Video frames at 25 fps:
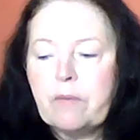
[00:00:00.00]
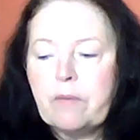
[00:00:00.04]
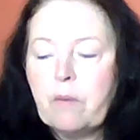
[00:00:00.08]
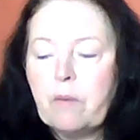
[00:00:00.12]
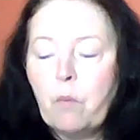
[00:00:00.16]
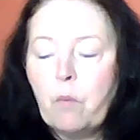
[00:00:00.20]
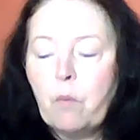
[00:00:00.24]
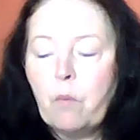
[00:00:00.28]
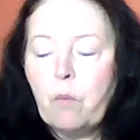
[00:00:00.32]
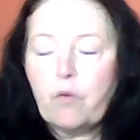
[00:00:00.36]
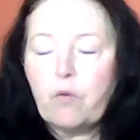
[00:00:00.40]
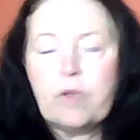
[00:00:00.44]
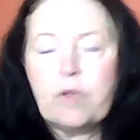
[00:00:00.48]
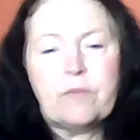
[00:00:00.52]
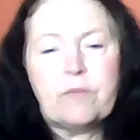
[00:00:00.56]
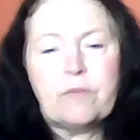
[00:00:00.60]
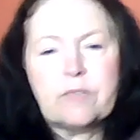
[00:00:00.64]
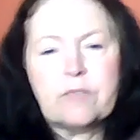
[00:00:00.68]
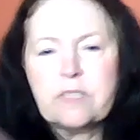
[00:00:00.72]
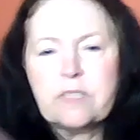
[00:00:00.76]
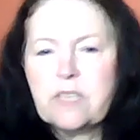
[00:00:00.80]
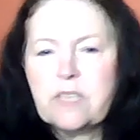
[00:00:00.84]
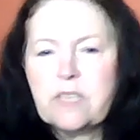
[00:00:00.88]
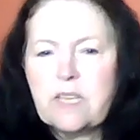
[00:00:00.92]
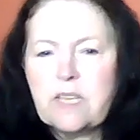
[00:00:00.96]
all
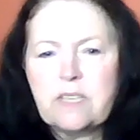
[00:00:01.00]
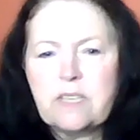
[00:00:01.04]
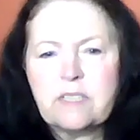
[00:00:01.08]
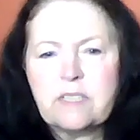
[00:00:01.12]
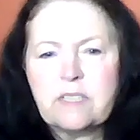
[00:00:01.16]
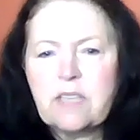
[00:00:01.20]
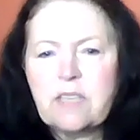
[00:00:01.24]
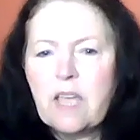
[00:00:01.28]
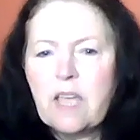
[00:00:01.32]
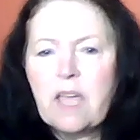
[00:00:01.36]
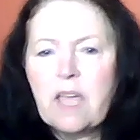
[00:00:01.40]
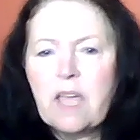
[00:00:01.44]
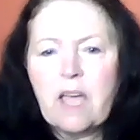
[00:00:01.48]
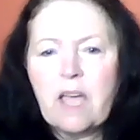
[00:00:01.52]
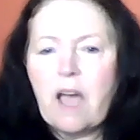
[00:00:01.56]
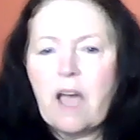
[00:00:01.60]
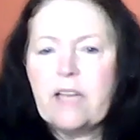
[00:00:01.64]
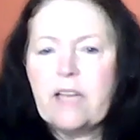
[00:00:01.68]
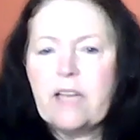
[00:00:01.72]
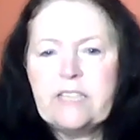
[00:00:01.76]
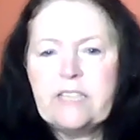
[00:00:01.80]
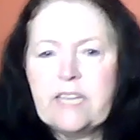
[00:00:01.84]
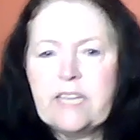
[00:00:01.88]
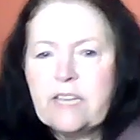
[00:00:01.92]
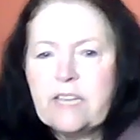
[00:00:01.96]
grievances,
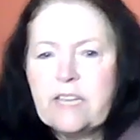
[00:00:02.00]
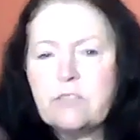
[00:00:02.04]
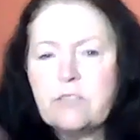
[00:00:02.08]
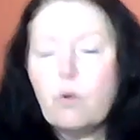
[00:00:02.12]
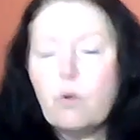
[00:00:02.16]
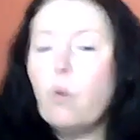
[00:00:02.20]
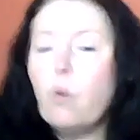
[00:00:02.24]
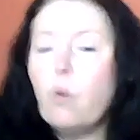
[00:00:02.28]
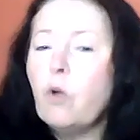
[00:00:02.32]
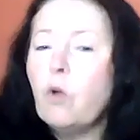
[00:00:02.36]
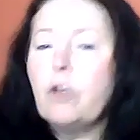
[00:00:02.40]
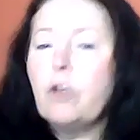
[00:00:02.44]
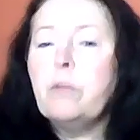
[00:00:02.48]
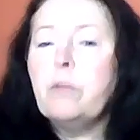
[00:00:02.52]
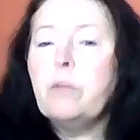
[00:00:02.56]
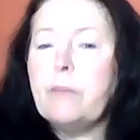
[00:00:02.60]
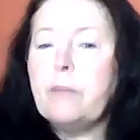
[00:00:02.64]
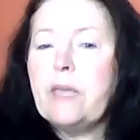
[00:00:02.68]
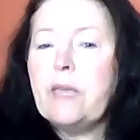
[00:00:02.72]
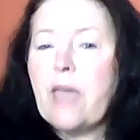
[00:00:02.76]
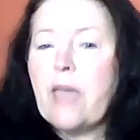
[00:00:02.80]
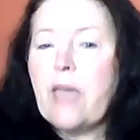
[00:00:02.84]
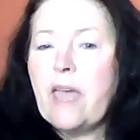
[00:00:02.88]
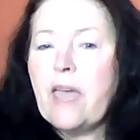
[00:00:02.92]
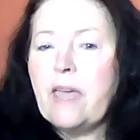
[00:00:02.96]
ideas, all going to
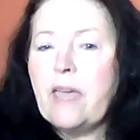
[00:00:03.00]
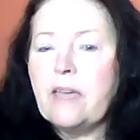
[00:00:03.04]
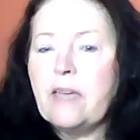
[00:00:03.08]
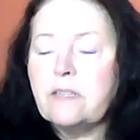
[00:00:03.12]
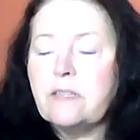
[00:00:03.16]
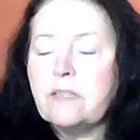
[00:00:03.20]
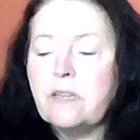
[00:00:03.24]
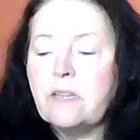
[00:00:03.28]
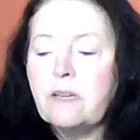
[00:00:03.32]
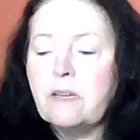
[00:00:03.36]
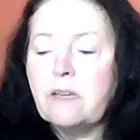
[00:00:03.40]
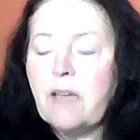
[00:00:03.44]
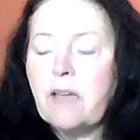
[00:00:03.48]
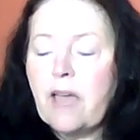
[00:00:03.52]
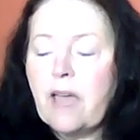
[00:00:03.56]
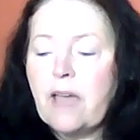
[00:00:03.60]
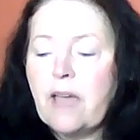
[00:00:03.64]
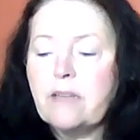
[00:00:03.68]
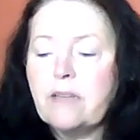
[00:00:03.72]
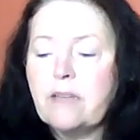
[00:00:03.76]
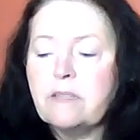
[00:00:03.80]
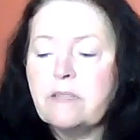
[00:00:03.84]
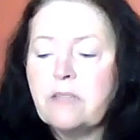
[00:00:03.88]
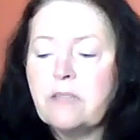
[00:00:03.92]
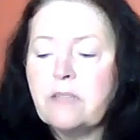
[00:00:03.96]
be aired,
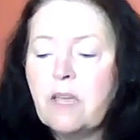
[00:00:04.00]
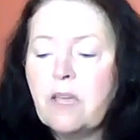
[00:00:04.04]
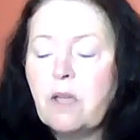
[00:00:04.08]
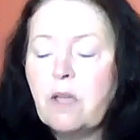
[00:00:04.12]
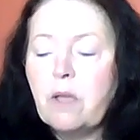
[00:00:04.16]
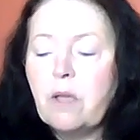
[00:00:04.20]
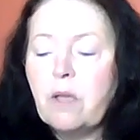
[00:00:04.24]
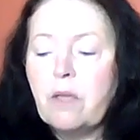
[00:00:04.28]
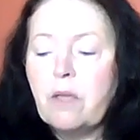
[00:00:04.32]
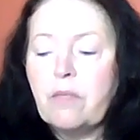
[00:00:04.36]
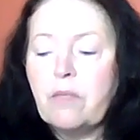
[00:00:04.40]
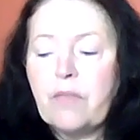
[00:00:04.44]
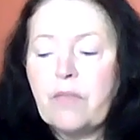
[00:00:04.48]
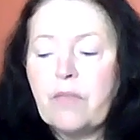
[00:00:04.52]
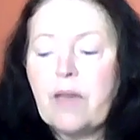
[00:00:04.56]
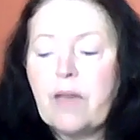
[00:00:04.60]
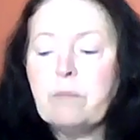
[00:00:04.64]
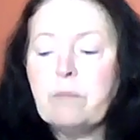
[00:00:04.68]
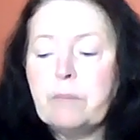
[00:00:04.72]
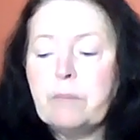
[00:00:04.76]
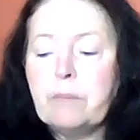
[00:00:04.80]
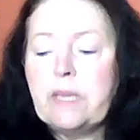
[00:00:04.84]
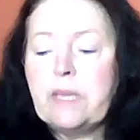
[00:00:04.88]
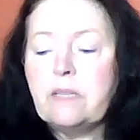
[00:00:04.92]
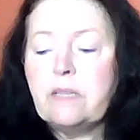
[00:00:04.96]
and that
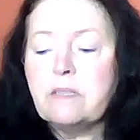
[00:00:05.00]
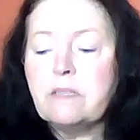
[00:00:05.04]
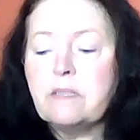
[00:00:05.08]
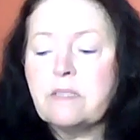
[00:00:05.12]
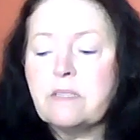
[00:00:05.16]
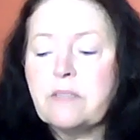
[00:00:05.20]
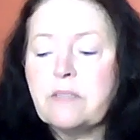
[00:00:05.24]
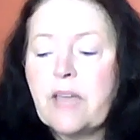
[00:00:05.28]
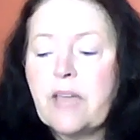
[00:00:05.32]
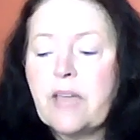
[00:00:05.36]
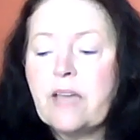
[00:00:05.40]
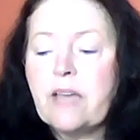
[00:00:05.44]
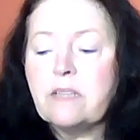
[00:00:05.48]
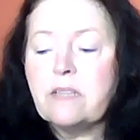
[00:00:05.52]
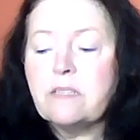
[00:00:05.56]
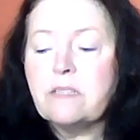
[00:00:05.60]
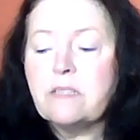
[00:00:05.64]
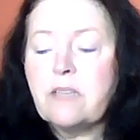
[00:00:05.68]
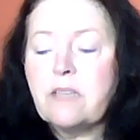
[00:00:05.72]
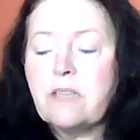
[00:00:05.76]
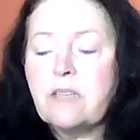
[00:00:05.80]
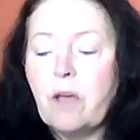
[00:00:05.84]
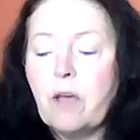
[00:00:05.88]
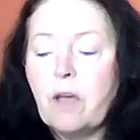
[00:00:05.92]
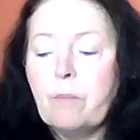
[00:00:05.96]
means that
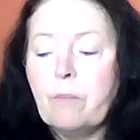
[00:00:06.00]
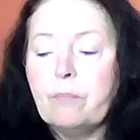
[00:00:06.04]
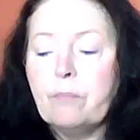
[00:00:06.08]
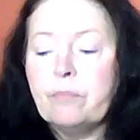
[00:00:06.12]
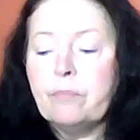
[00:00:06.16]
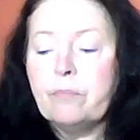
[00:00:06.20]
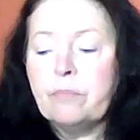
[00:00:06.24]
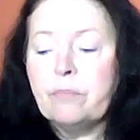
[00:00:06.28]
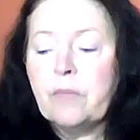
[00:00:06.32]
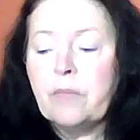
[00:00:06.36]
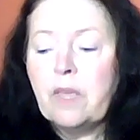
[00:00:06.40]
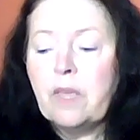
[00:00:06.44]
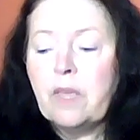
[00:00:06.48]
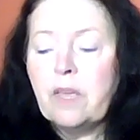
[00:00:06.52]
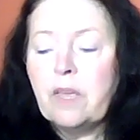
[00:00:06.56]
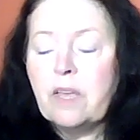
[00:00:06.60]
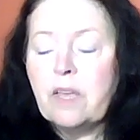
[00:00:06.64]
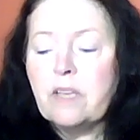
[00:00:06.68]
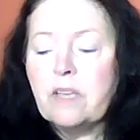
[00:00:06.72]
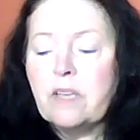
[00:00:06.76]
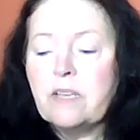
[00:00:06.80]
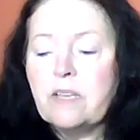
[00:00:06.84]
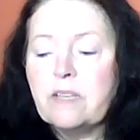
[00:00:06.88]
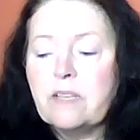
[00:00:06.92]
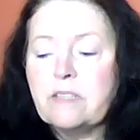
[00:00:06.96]

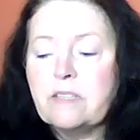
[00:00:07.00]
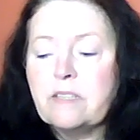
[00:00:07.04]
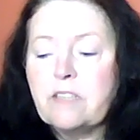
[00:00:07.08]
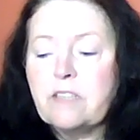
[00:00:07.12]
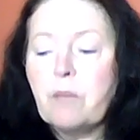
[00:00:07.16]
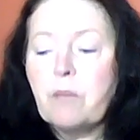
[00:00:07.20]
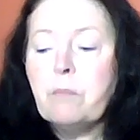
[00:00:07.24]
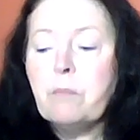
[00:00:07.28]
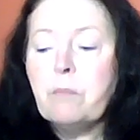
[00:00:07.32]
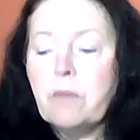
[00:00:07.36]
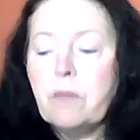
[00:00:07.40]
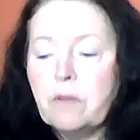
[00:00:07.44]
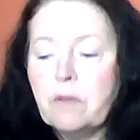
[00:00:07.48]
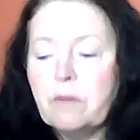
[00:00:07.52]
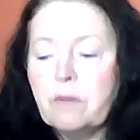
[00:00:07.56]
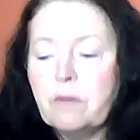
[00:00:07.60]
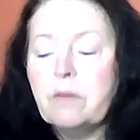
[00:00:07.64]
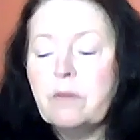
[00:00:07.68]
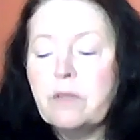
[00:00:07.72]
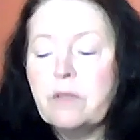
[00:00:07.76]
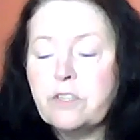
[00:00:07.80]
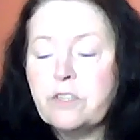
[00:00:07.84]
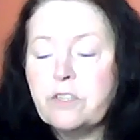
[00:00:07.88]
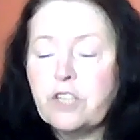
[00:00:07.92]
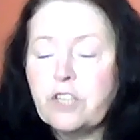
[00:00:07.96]
some
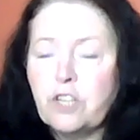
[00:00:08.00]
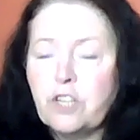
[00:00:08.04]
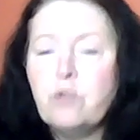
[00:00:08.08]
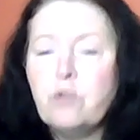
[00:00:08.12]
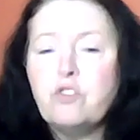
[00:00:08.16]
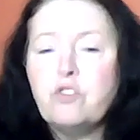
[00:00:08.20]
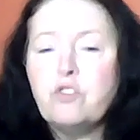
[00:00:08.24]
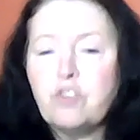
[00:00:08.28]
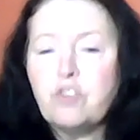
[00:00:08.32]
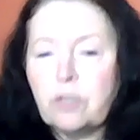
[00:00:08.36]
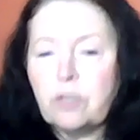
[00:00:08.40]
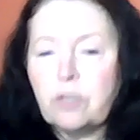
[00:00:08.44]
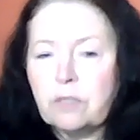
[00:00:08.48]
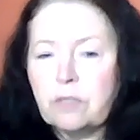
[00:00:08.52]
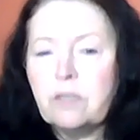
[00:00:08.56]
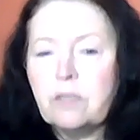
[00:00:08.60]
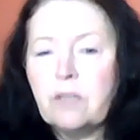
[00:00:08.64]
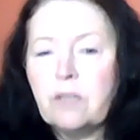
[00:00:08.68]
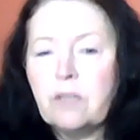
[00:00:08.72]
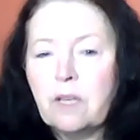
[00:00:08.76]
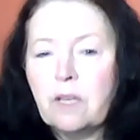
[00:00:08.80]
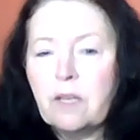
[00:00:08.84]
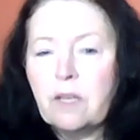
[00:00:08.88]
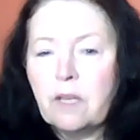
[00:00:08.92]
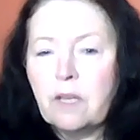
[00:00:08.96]
solution
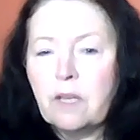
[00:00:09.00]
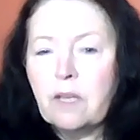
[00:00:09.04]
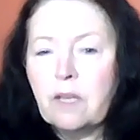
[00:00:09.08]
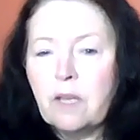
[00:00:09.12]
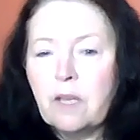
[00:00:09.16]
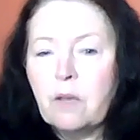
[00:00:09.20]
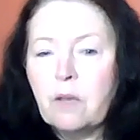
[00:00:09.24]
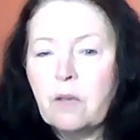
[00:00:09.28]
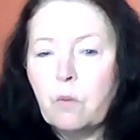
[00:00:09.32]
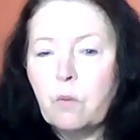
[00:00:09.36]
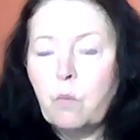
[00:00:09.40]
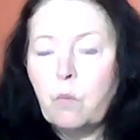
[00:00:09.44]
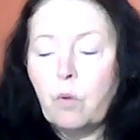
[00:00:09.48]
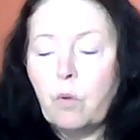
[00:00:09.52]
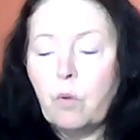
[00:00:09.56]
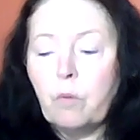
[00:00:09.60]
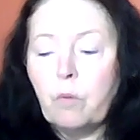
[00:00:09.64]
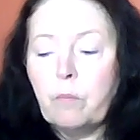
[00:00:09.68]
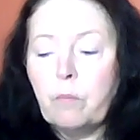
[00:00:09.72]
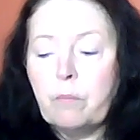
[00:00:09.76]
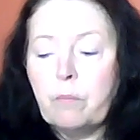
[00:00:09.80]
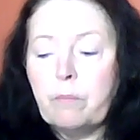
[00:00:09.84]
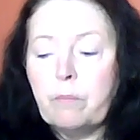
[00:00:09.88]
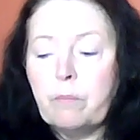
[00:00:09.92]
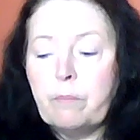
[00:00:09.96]

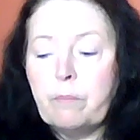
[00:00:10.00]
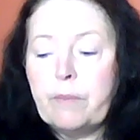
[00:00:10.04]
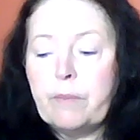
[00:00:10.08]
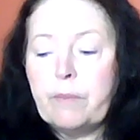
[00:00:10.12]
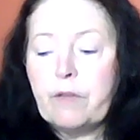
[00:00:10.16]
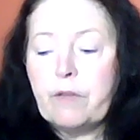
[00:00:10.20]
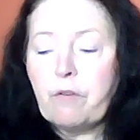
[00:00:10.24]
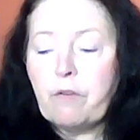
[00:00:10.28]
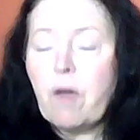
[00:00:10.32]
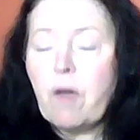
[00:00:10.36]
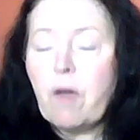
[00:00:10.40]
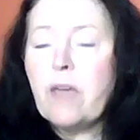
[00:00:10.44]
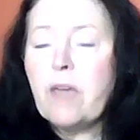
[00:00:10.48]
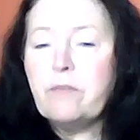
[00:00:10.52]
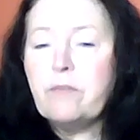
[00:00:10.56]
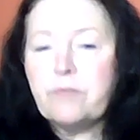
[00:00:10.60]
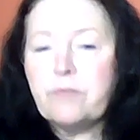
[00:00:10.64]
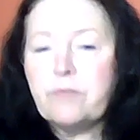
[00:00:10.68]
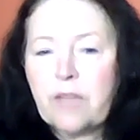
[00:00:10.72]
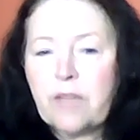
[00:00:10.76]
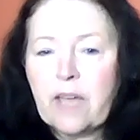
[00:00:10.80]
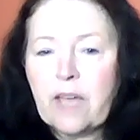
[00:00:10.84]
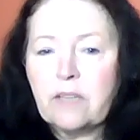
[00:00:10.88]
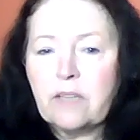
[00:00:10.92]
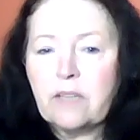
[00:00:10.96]
will be arrived
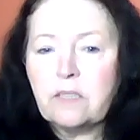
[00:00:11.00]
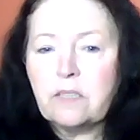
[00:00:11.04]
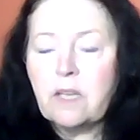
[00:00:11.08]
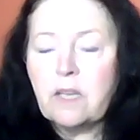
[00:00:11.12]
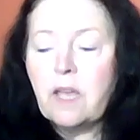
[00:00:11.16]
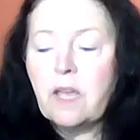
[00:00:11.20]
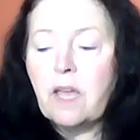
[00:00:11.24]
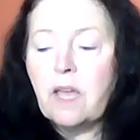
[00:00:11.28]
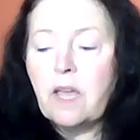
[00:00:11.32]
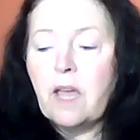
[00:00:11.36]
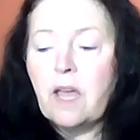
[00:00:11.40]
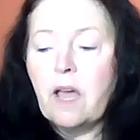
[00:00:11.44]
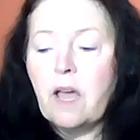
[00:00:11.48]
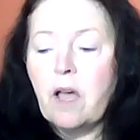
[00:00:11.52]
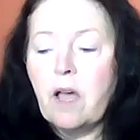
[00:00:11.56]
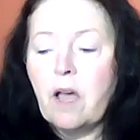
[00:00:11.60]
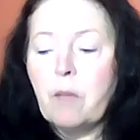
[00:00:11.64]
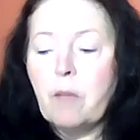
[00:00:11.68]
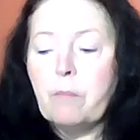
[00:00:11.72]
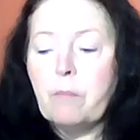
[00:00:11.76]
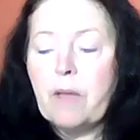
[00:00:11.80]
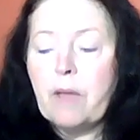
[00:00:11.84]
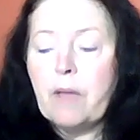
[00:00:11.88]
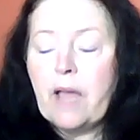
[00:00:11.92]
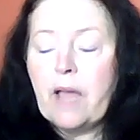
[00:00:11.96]
at,
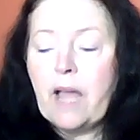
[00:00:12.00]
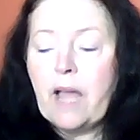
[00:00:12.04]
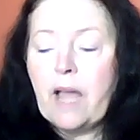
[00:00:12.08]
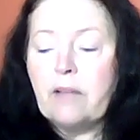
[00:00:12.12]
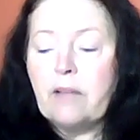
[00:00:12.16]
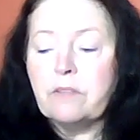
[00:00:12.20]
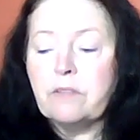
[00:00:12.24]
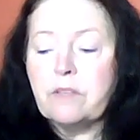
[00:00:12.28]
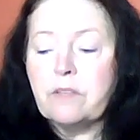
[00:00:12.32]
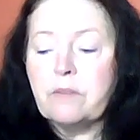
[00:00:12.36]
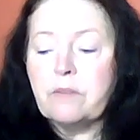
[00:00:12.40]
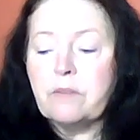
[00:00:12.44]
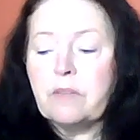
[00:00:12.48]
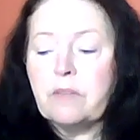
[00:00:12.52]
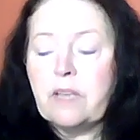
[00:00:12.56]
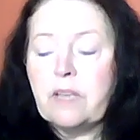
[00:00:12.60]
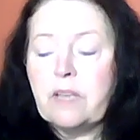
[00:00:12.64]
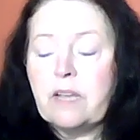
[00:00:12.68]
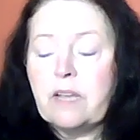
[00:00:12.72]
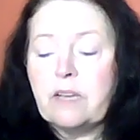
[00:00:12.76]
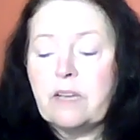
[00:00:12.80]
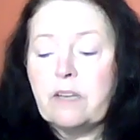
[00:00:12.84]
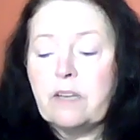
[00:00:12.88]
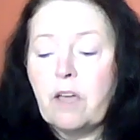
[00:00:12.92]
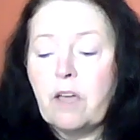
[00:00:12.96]
and
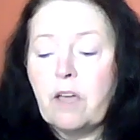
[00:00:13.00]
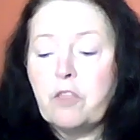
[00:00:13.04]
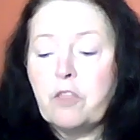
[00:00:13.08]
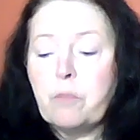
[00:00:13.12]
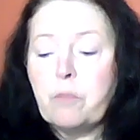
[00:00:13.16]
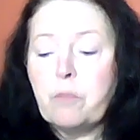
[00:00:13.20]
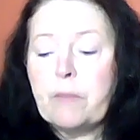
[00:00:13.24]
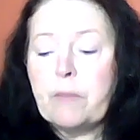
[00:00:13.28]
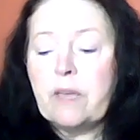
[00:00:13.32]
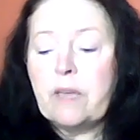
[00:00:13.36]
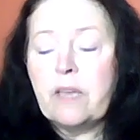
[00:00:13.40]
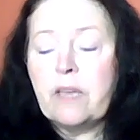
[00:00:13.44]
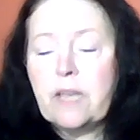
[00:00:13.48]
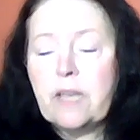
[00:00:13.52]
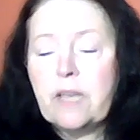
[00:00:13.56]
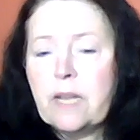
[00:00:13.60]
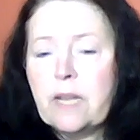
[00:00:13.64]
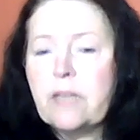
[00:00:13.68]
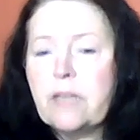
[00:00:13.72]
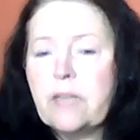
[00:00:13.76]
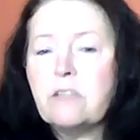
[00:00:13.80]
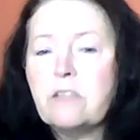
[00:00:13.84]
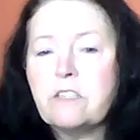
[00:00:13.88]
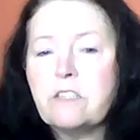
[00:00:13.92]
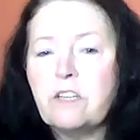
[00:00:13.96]
it can either be a
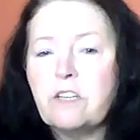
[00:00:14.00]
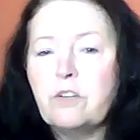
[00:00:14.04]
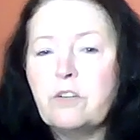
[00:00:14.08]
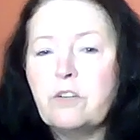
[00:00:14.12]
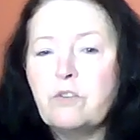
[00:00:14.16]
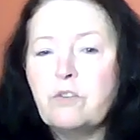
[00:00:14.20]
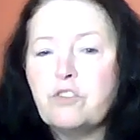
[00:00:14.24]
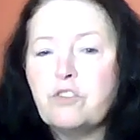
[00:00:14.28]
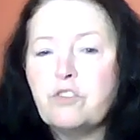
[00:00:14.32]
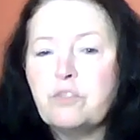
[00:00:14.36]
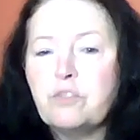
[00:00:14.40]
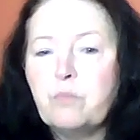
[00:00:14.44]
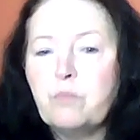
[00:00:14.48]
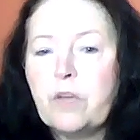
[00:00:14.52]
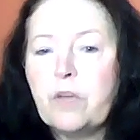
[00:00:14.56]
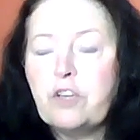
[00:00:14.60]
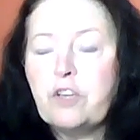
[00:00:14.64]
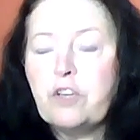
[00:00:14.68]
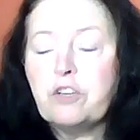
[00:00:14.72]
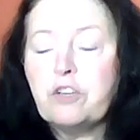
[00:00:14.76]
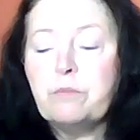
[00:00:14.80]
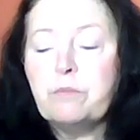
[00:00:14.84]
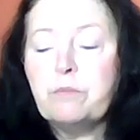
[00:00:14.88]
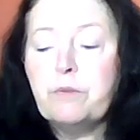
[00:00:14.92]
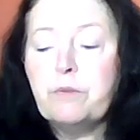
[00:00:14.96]
healing solution where you can